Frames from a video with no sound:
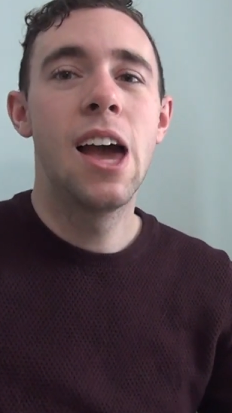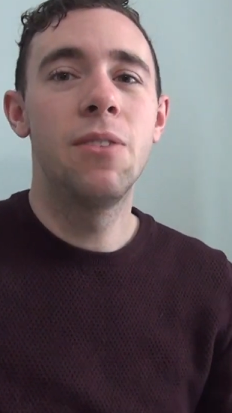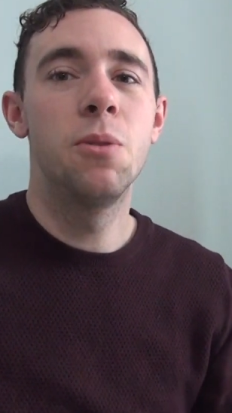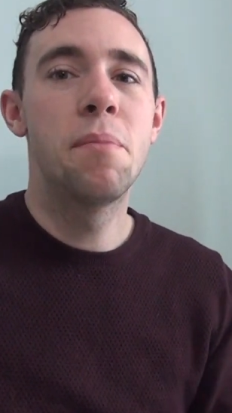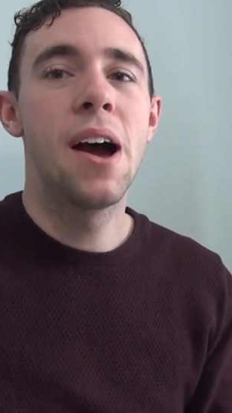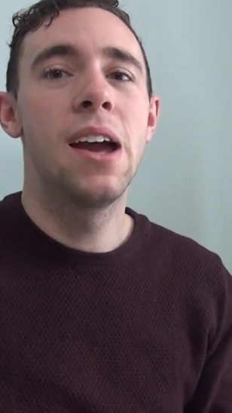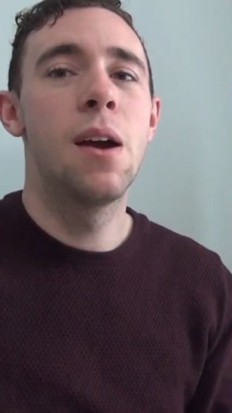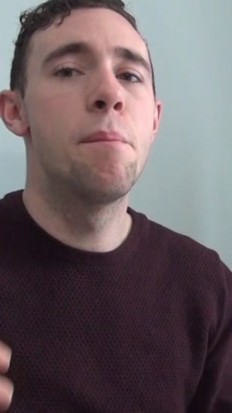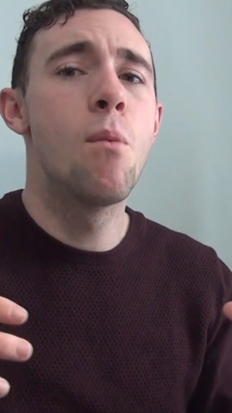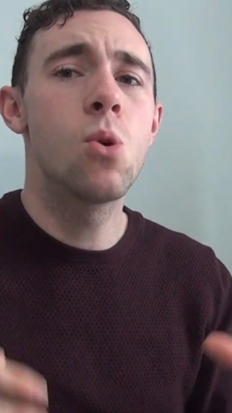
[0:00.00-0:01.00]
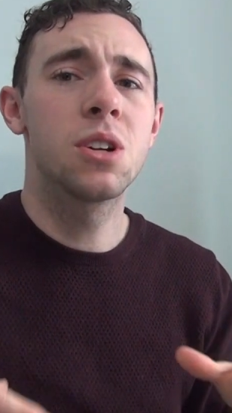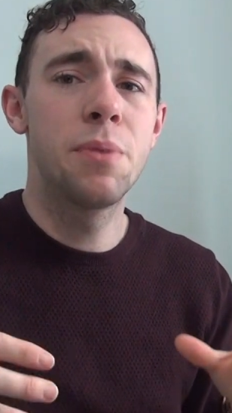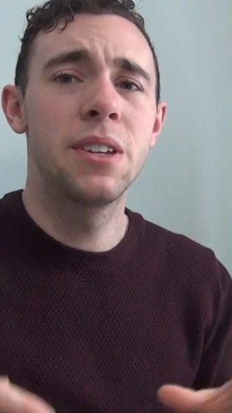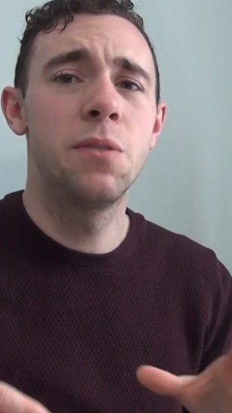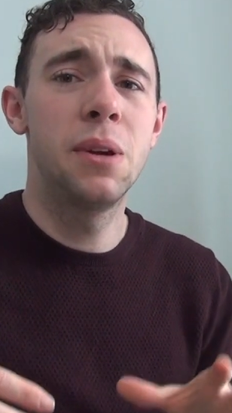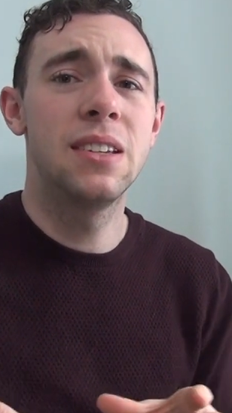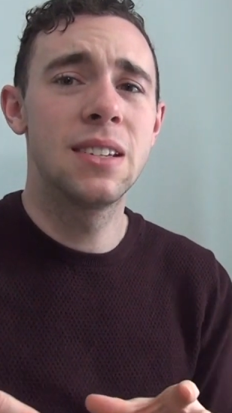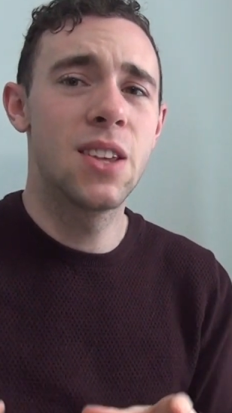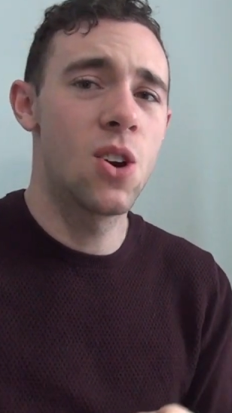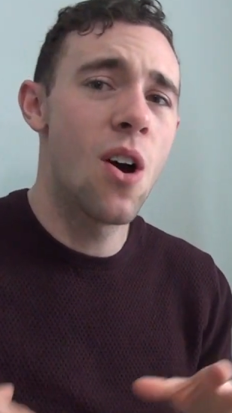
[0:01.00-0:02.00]
And if you buy more expensive
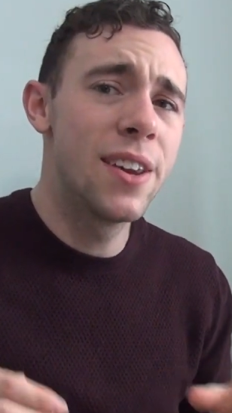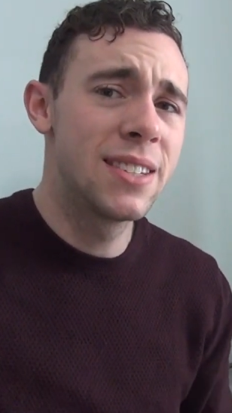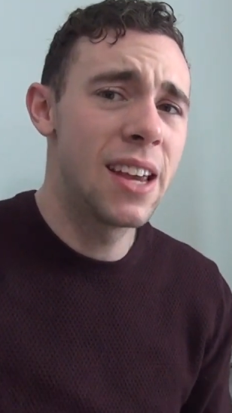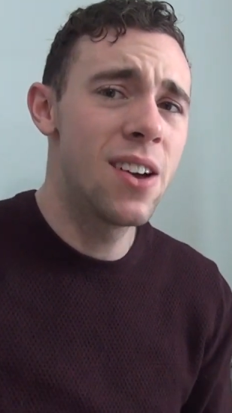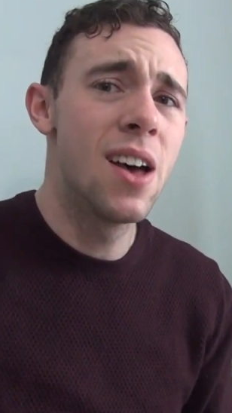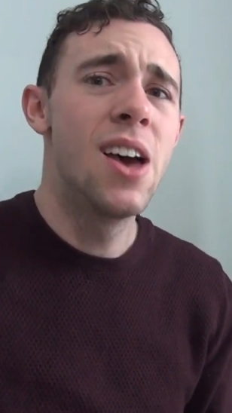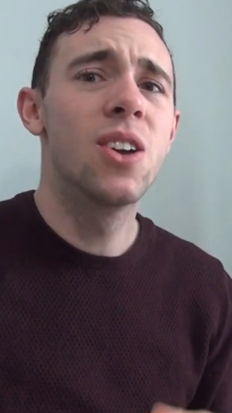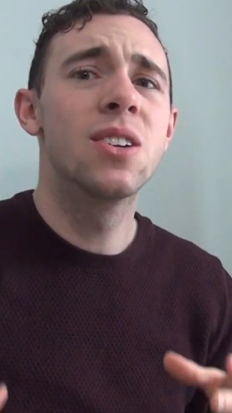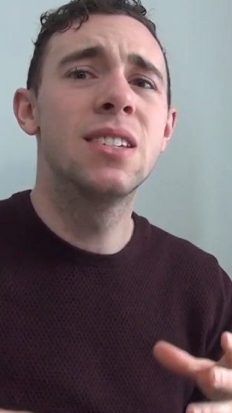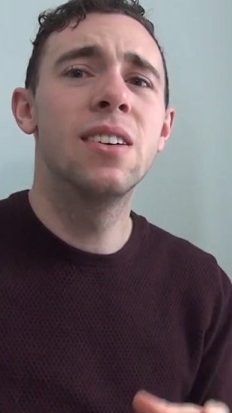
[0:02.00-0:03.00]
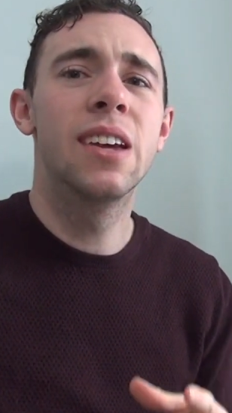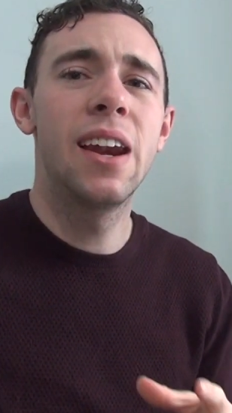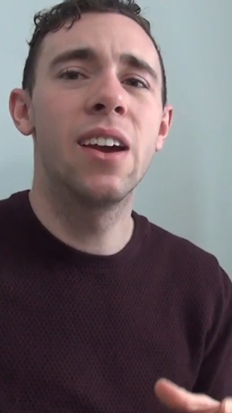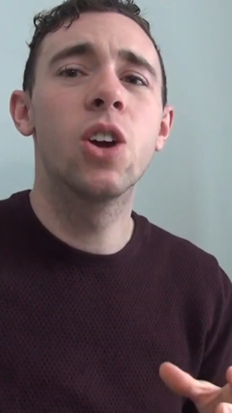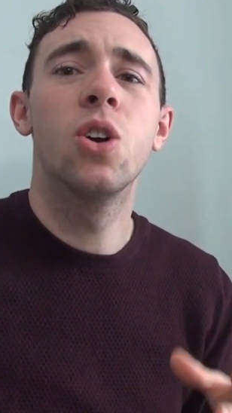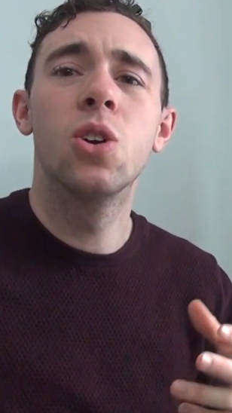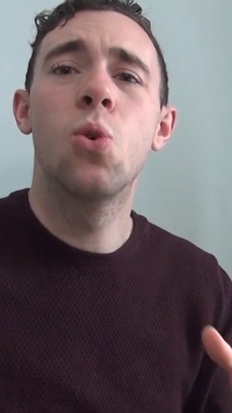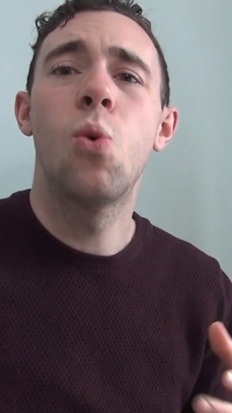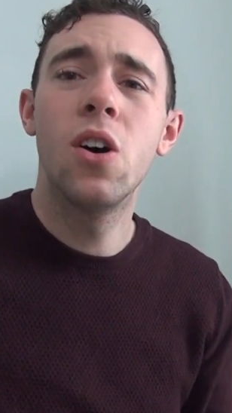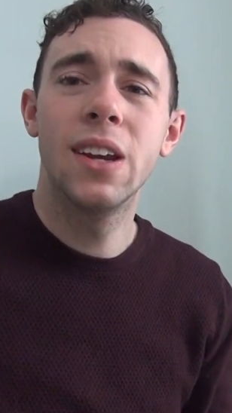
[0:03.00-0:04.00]
pieces that are on sale, you're still getting a good
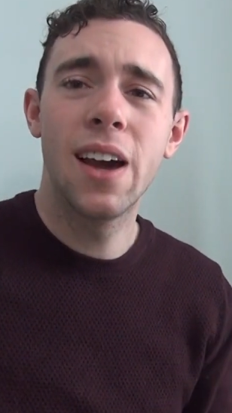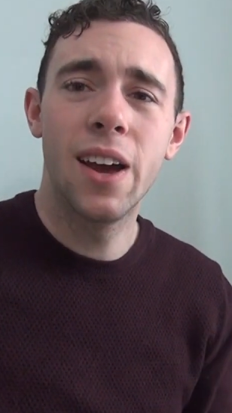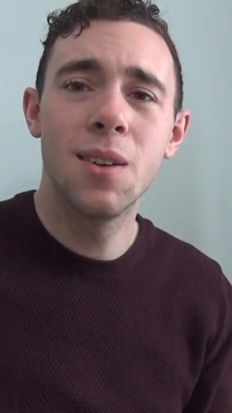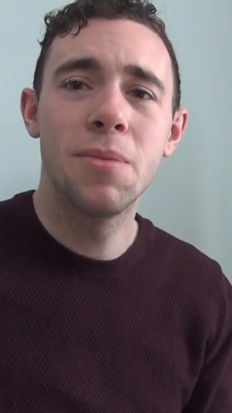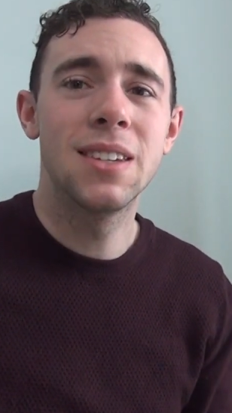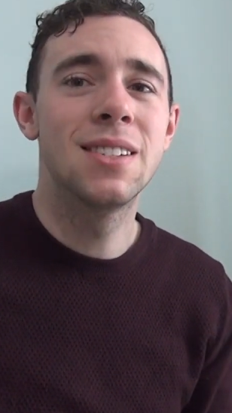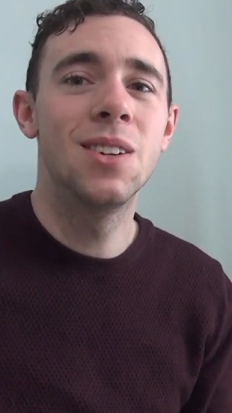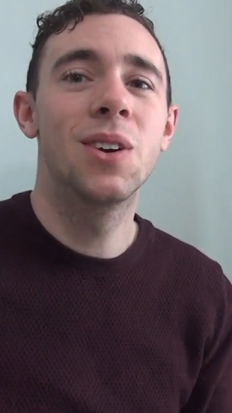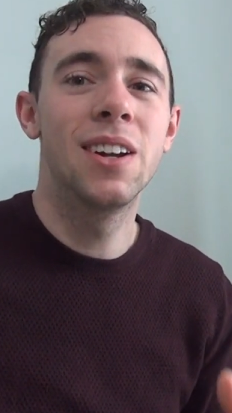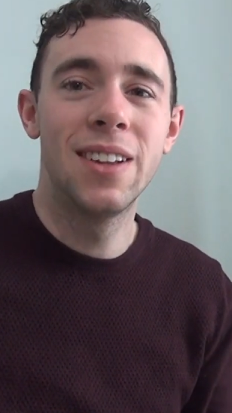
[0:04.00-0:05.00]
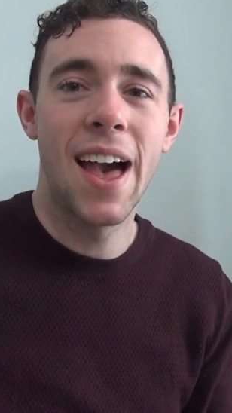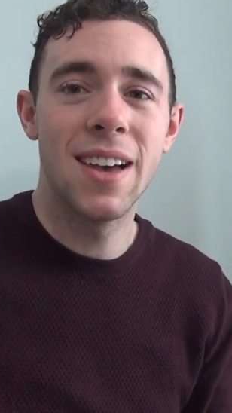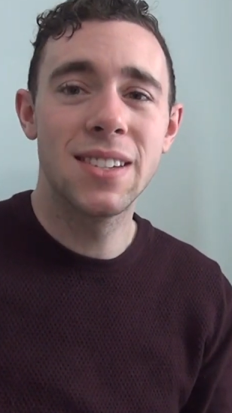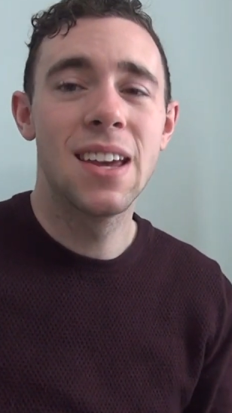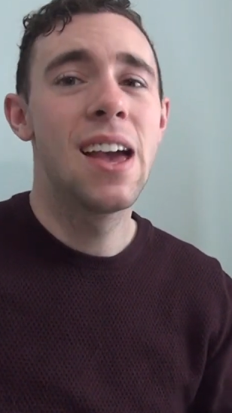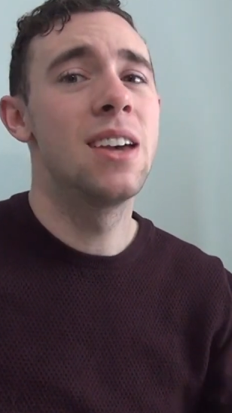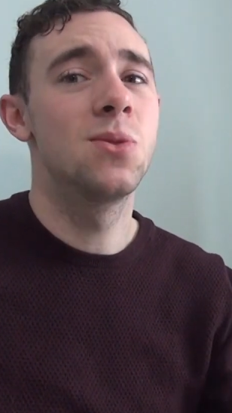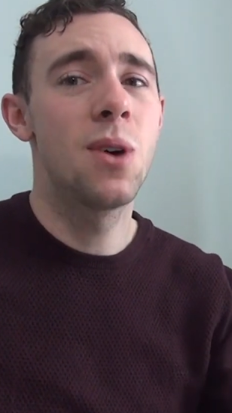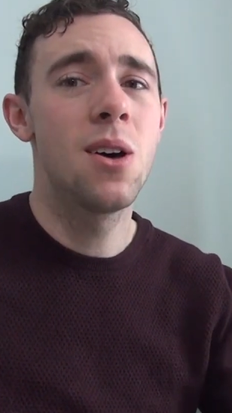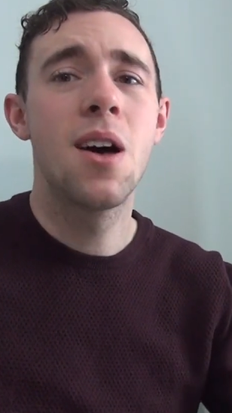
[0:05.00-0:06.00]
quality item that's still gonna last.
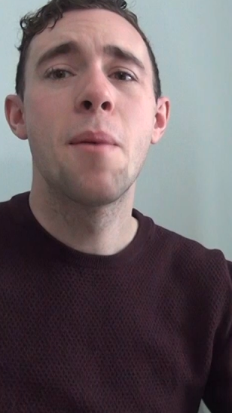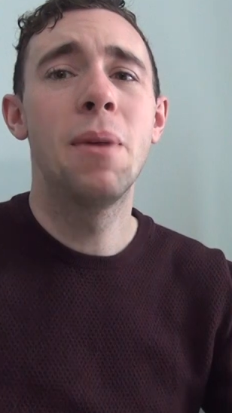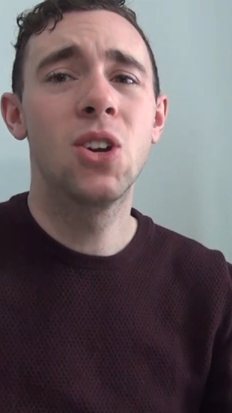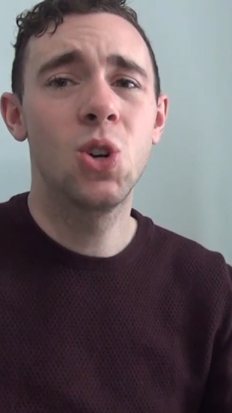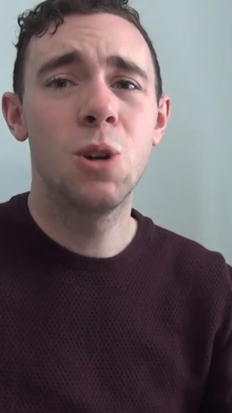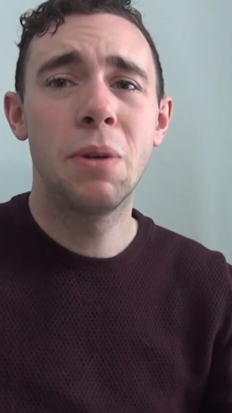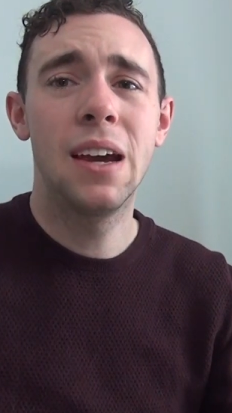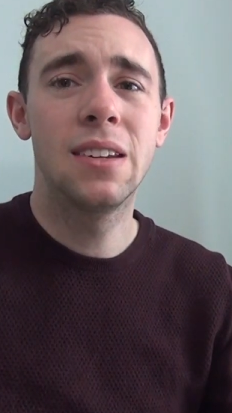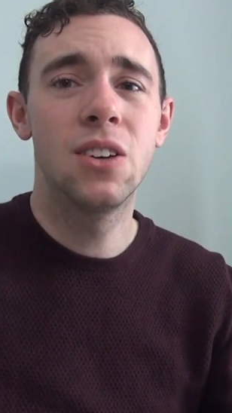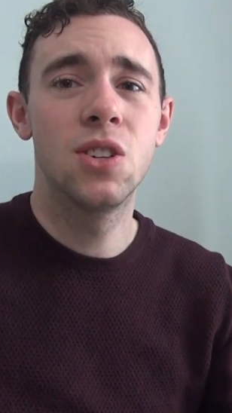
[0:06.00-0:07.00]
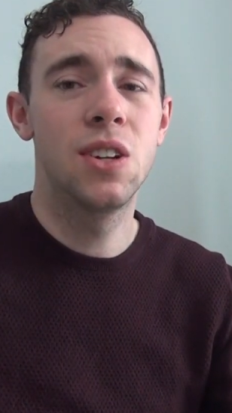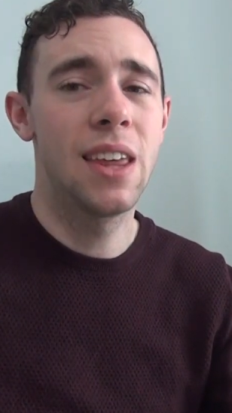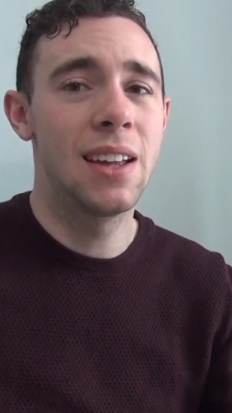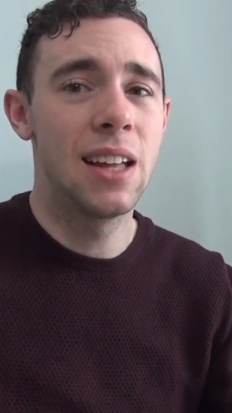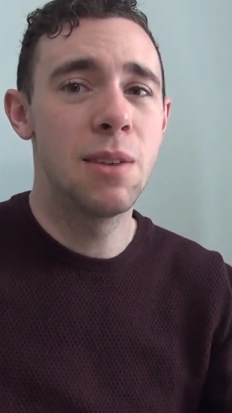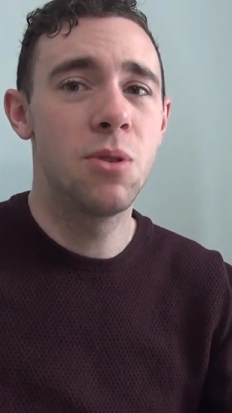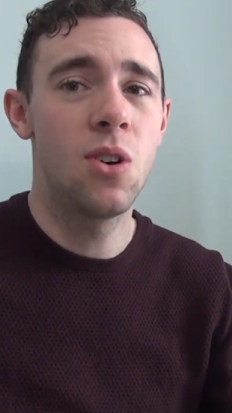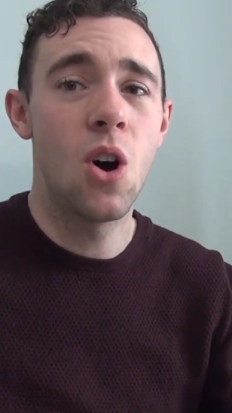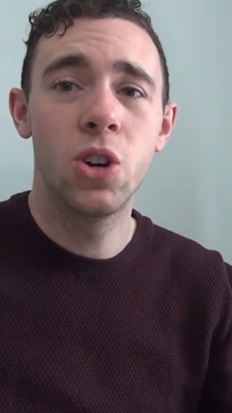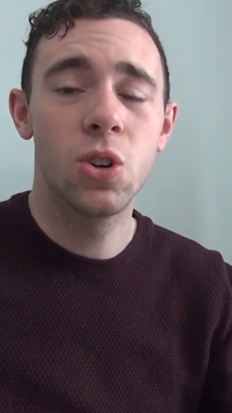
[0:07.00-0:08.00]
As well, make sure you pay attention to that
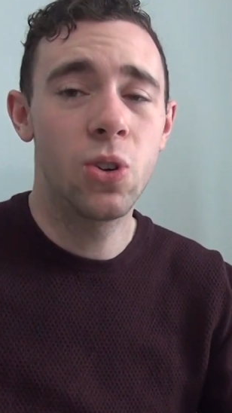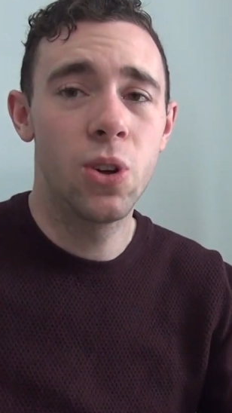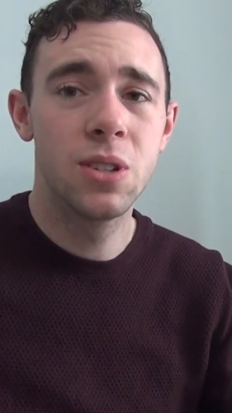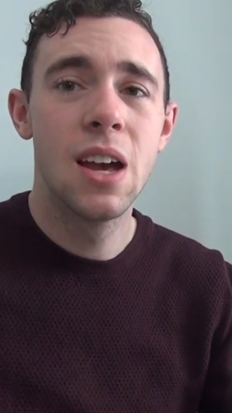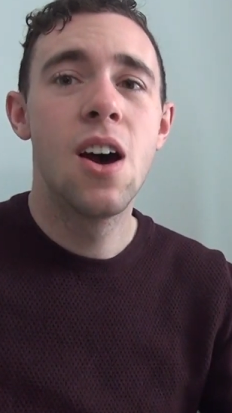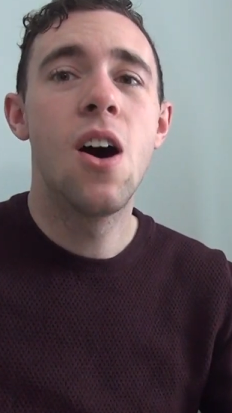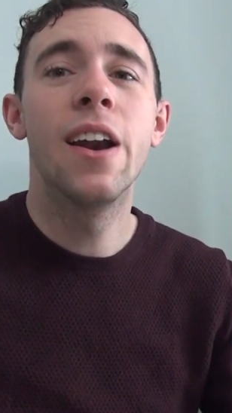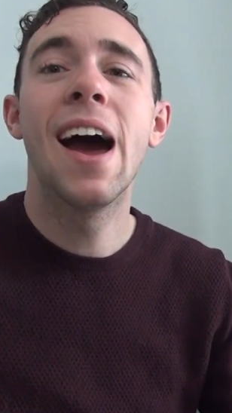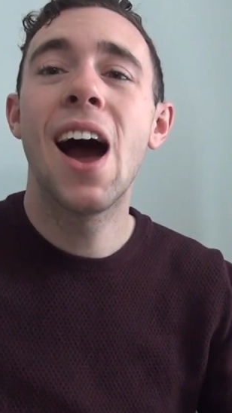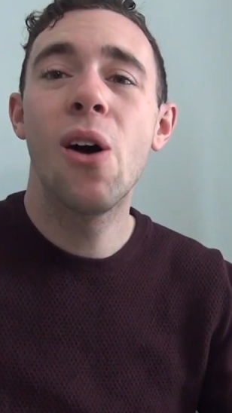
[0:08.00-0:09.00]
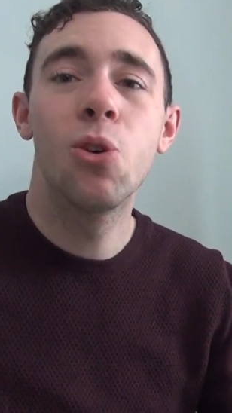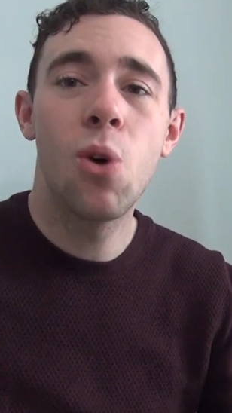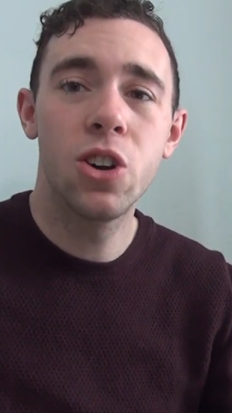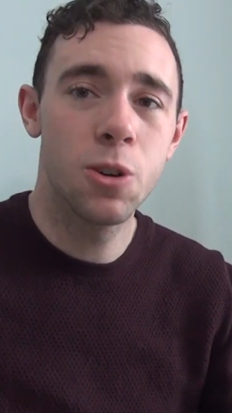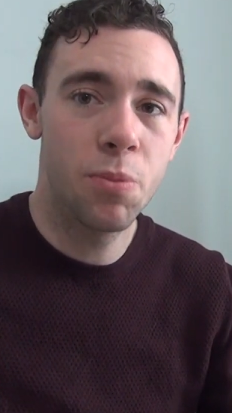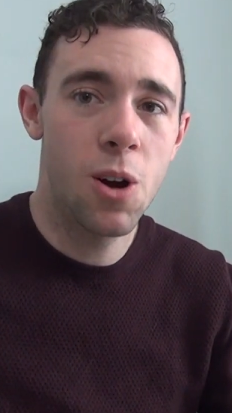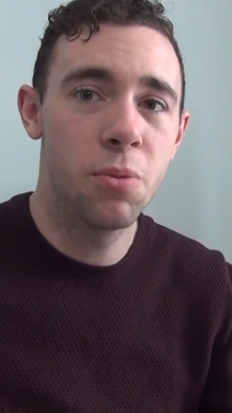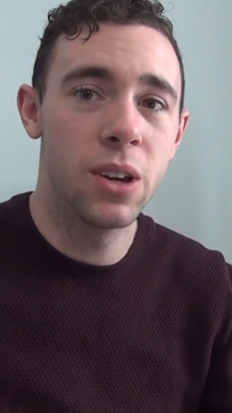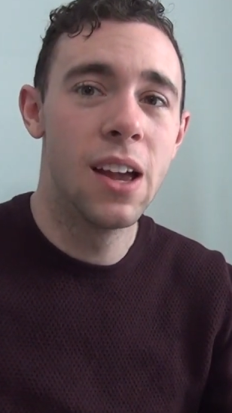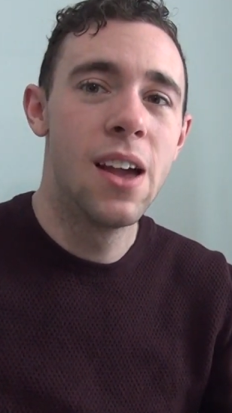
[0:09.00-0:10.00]
label on your clothes on how to wash it
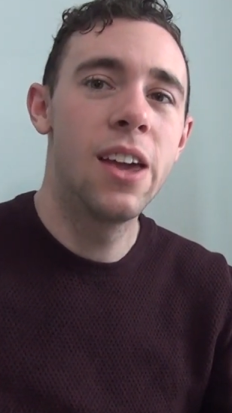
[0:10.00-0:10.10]
properly.